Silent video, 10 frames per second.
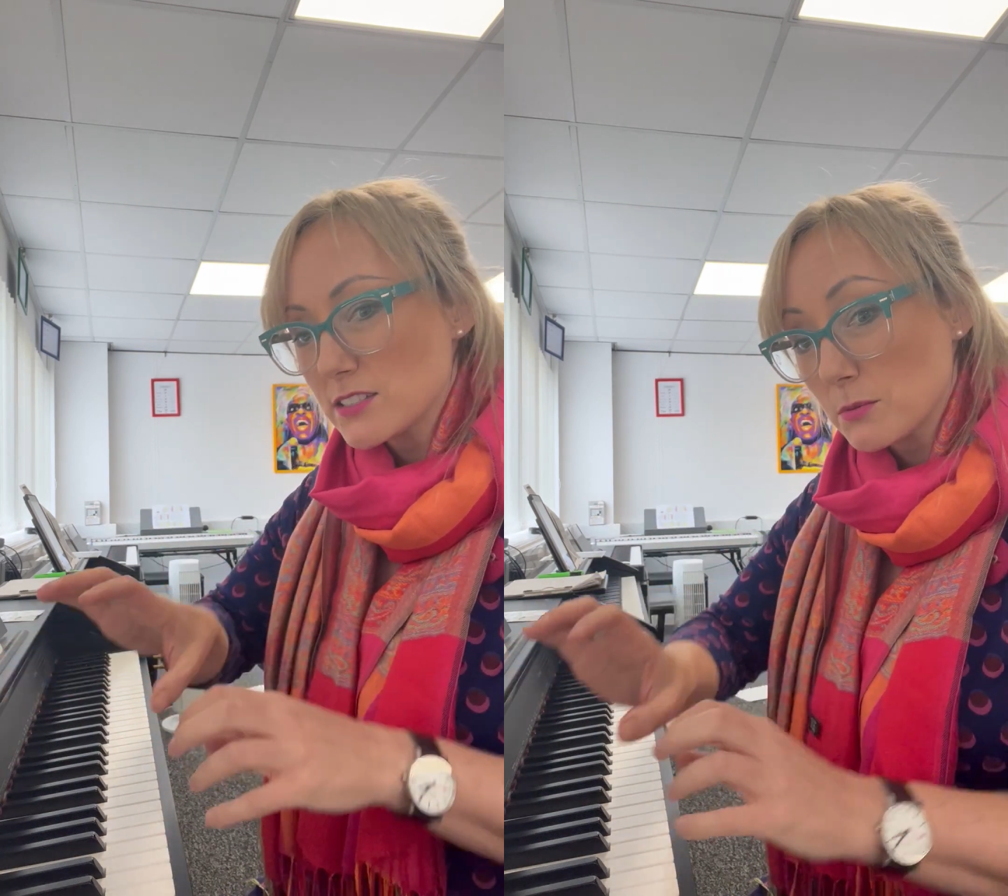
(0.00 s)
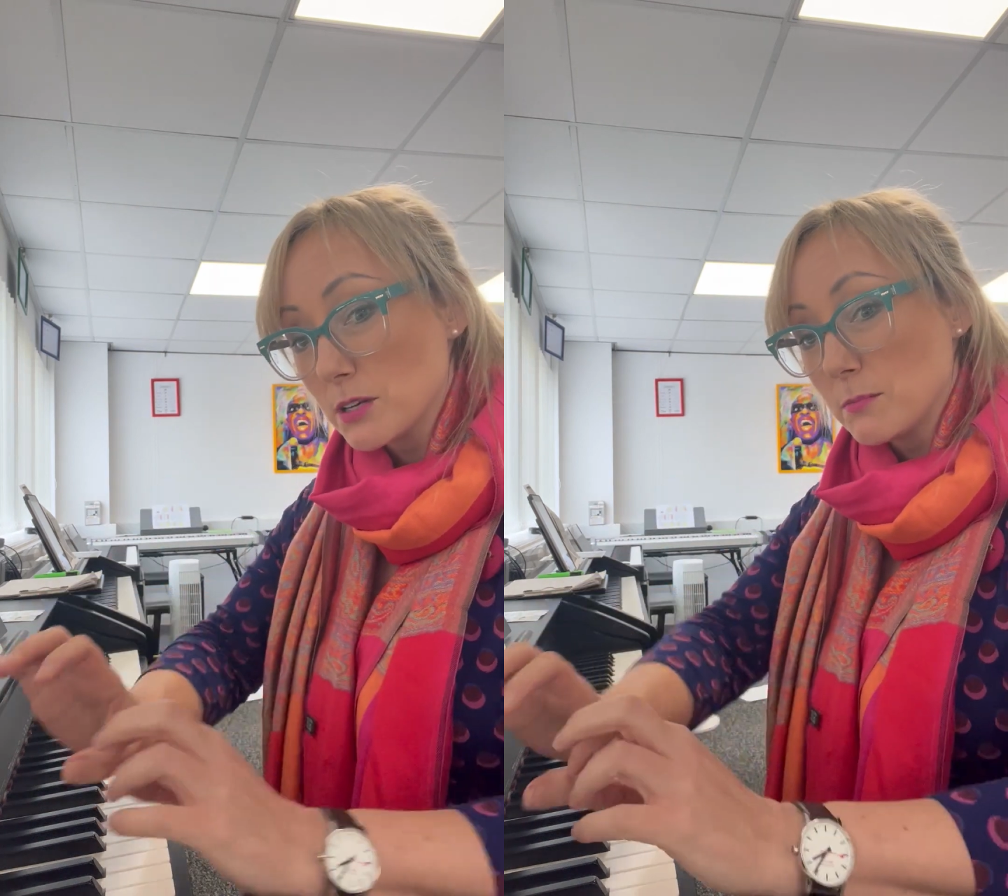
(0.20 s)

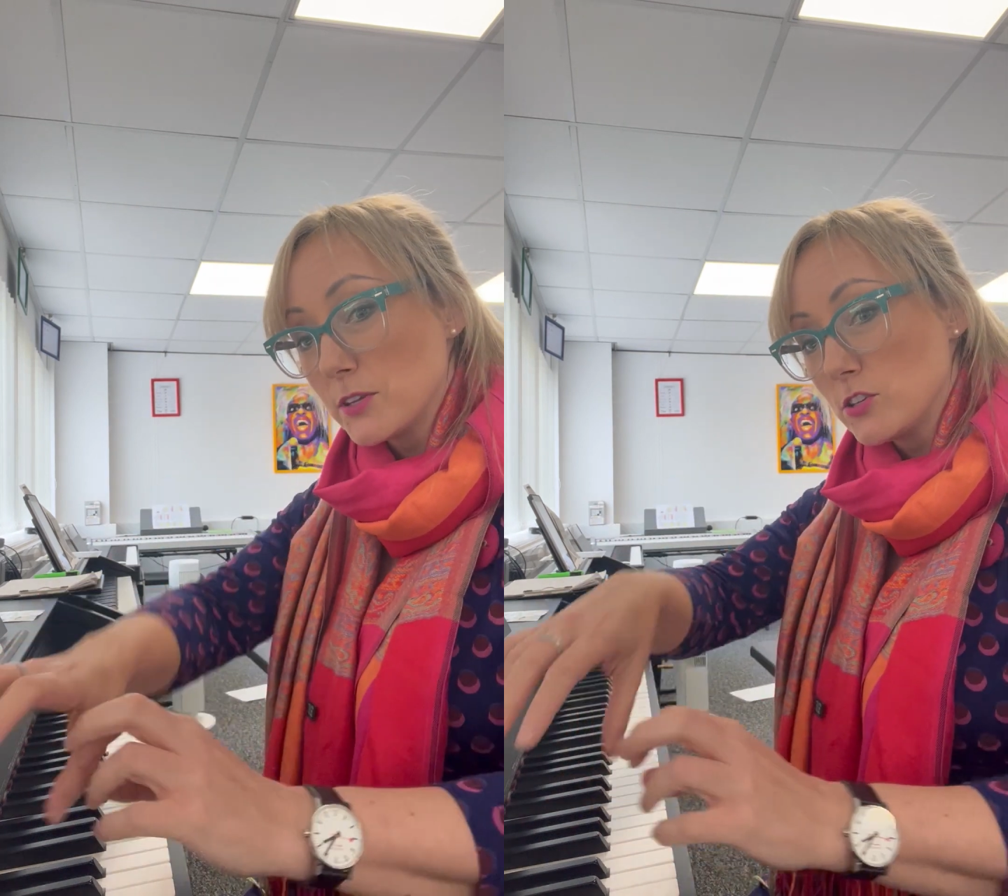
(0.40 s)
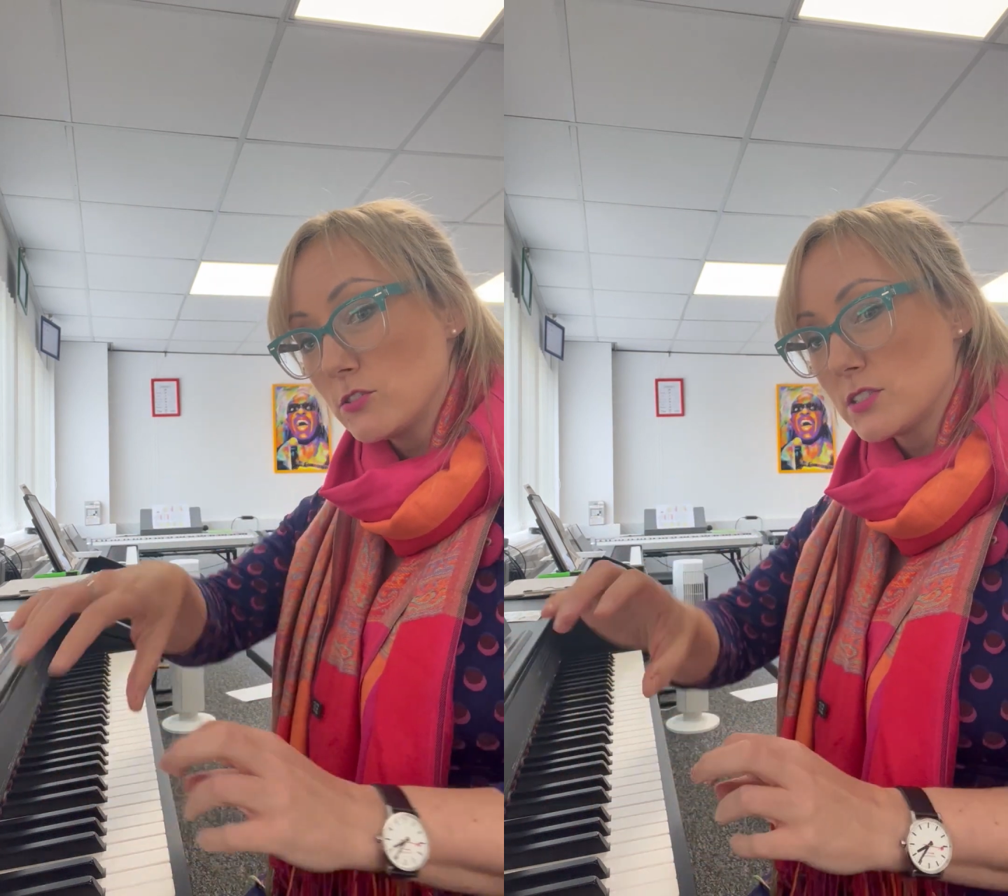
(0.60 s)
I'm going to be
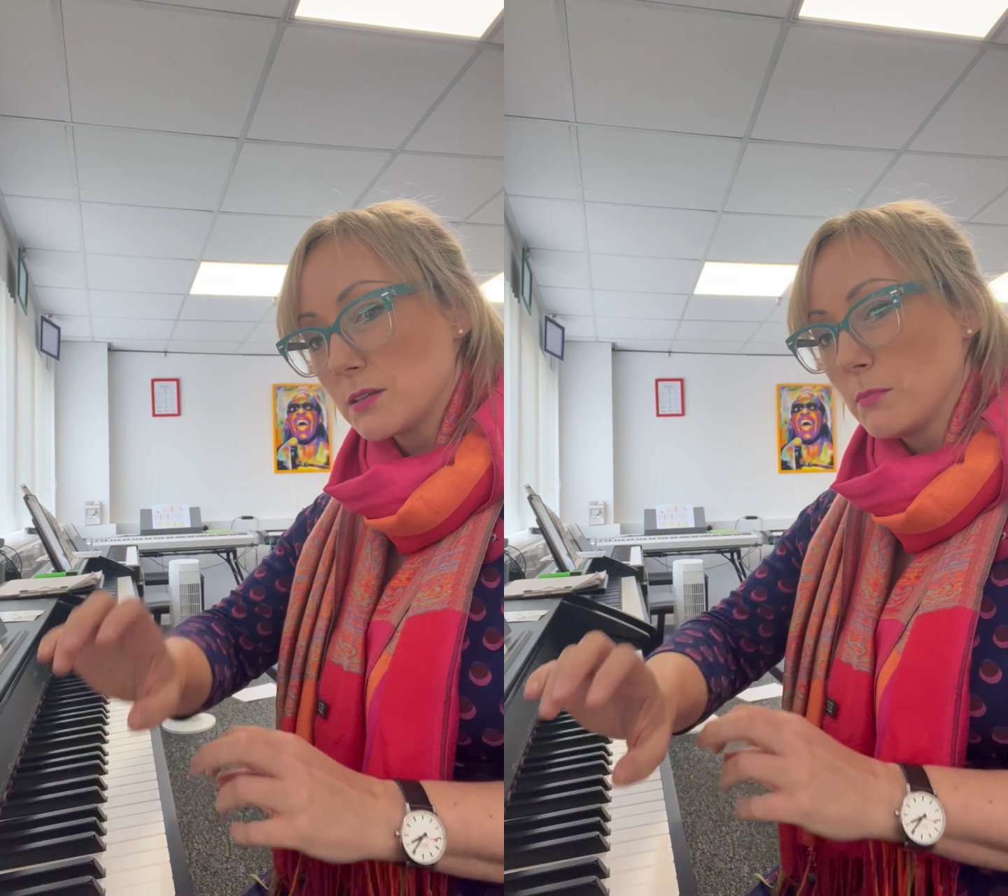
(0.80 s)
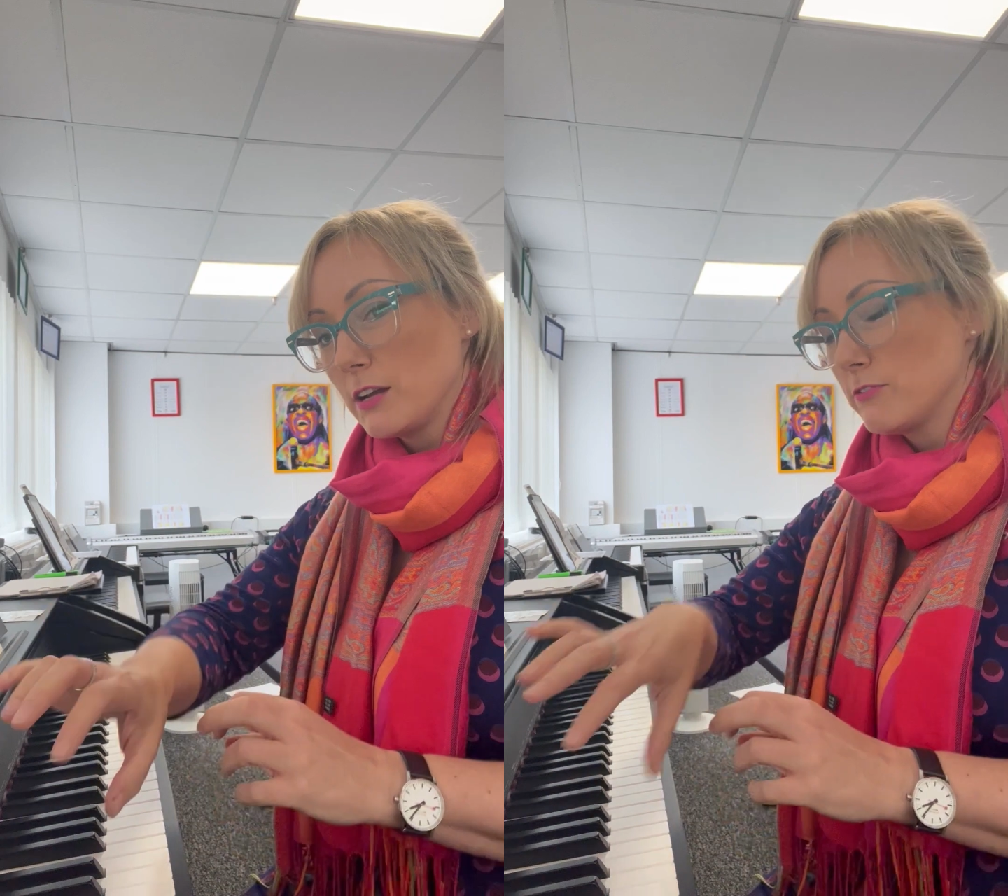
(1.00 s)

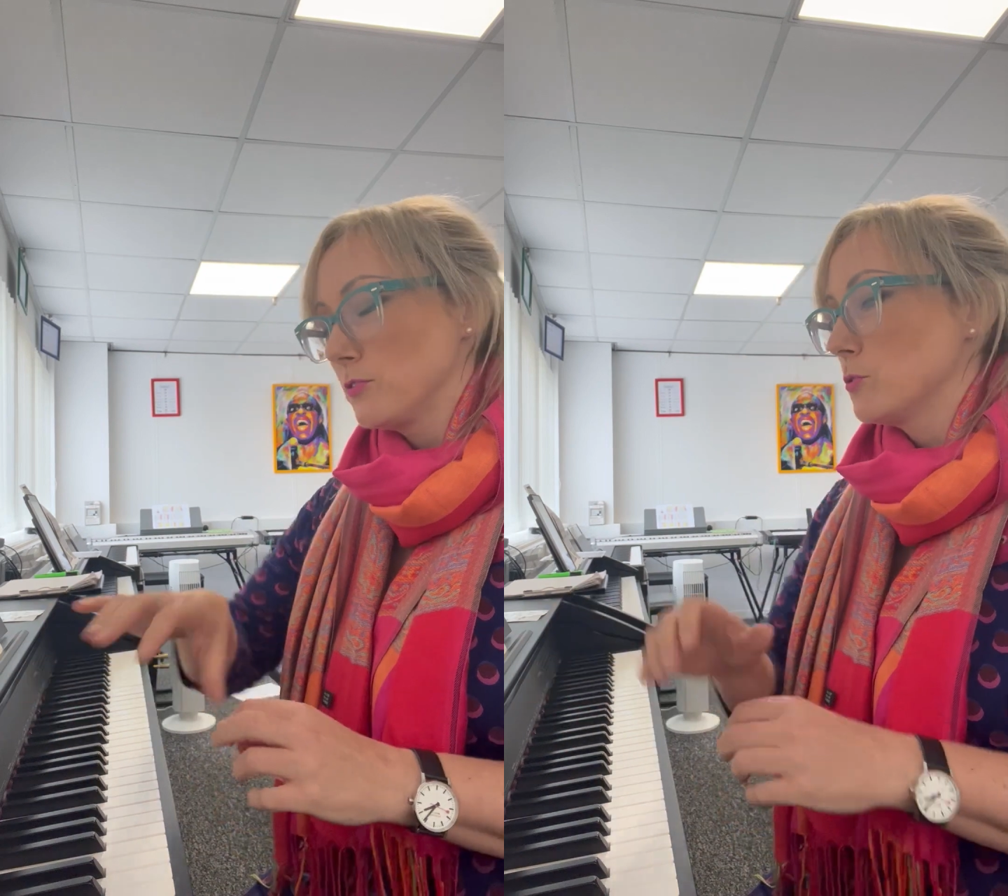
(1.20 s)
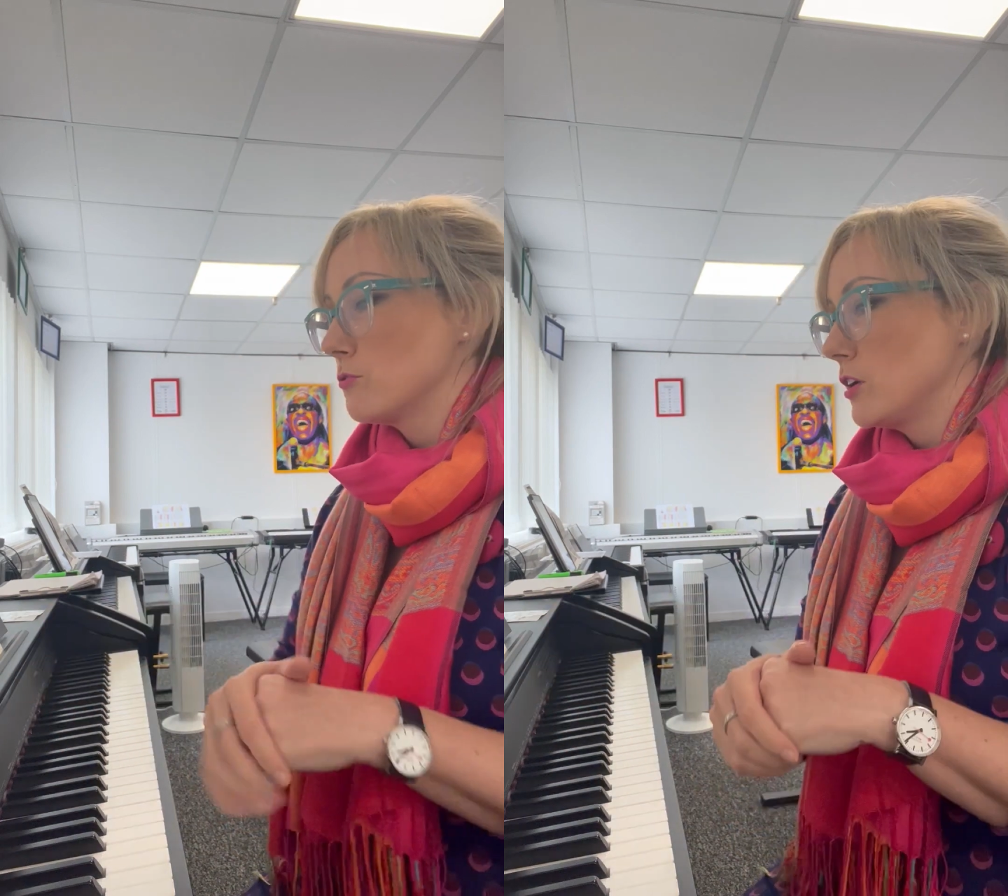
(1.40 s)
using my
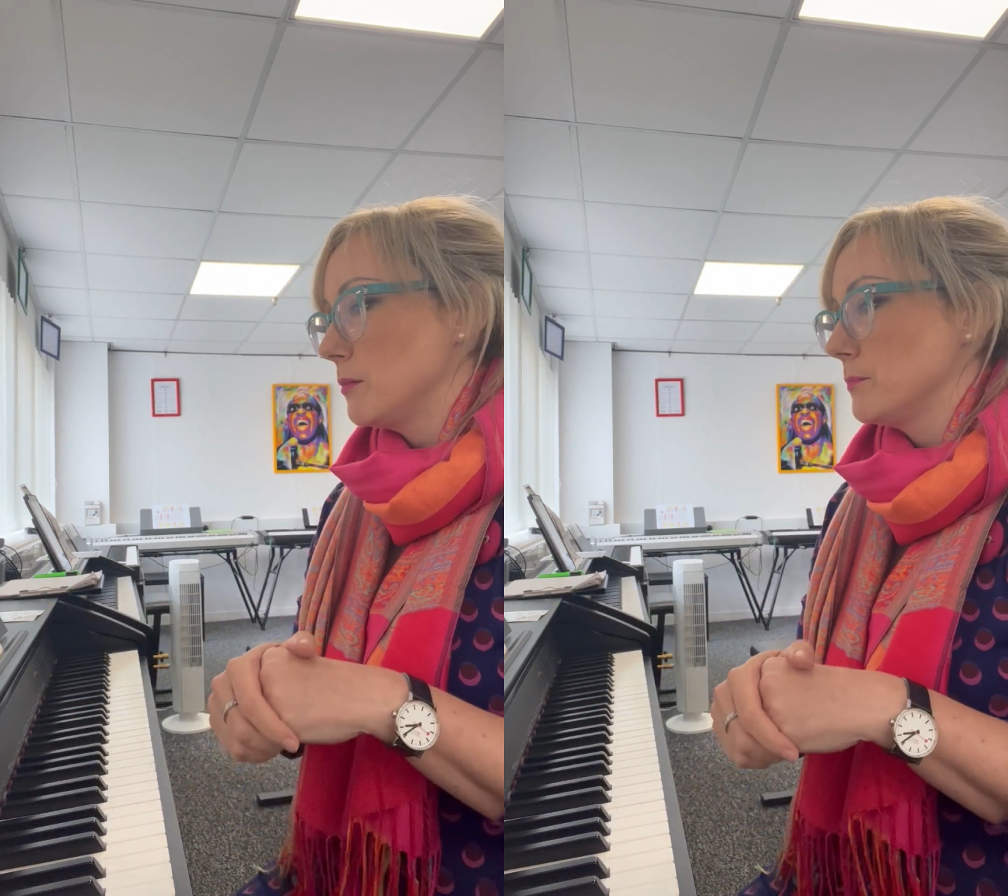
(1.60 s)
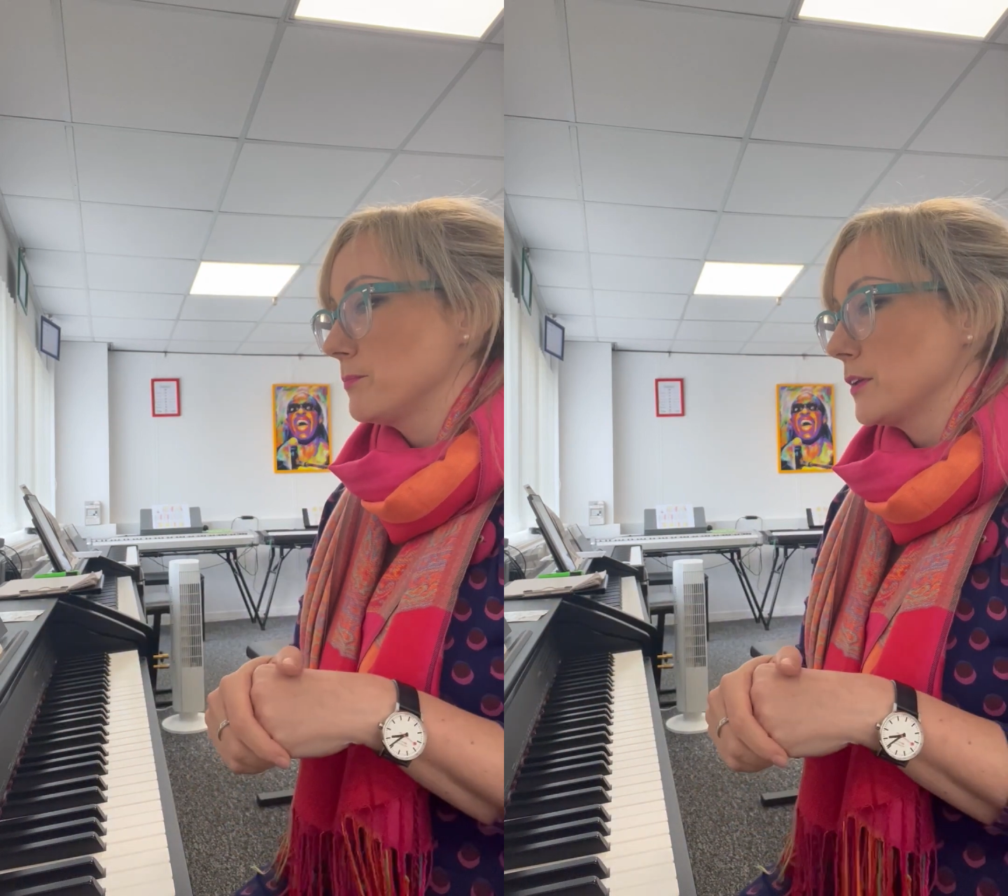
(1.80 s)
forearm,